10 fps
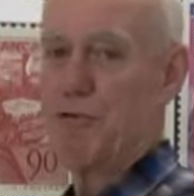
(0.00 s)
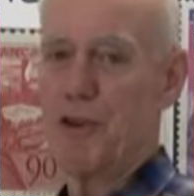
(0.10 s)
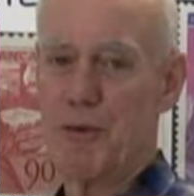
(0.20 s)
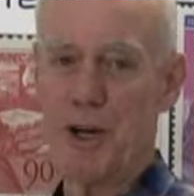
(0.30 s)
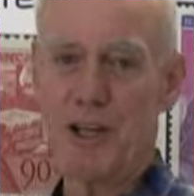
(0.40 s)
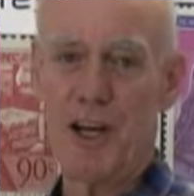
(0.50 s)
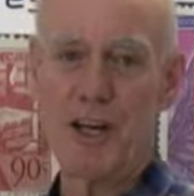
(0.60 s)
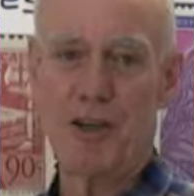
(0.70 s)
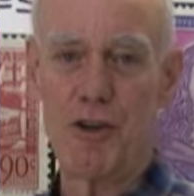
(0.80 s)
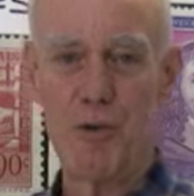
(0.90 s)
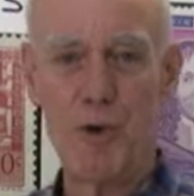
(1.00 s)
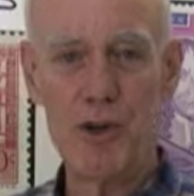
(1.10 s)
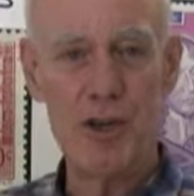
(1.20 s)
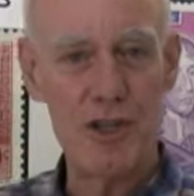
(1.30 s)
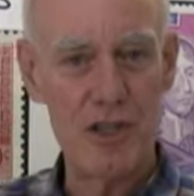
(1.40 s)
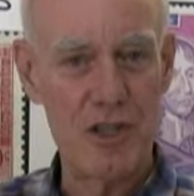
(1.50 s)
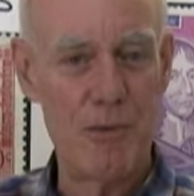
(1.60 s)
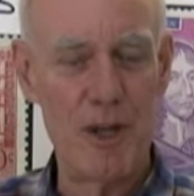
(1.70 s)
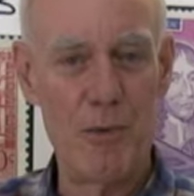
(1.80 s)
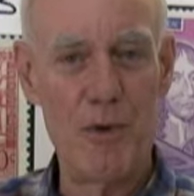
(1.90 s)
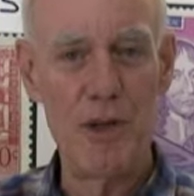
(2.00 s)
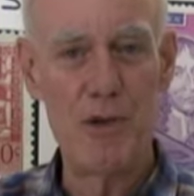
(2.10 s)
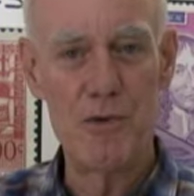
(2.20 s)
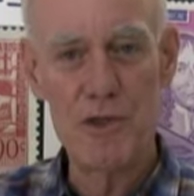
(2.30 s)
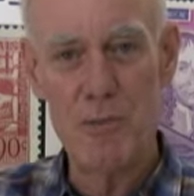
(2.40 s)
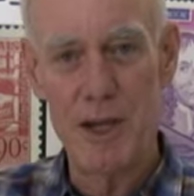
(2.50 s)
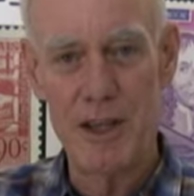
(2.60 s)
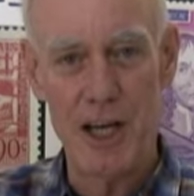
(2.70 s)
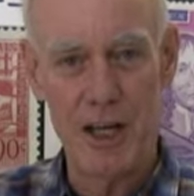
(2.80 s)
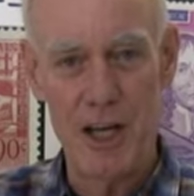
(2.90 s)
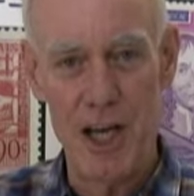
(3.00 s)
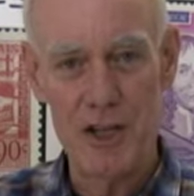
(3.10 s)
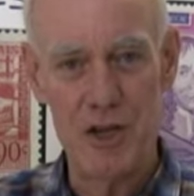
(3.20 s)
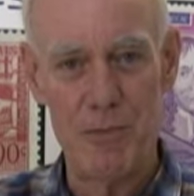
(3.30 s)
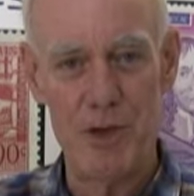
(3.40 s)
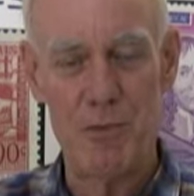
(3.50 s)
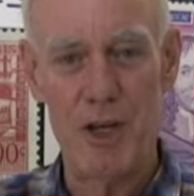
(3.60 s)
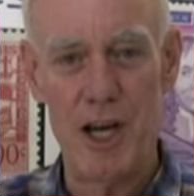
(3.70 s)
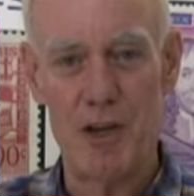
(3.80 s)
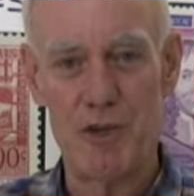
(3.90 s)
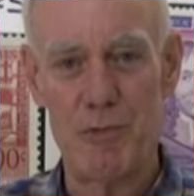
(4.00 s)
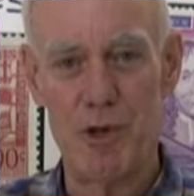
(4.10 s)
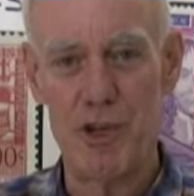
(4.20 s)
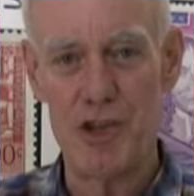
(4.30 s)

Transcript: for the rectangular coordinate system that we use to make that connection between algebra and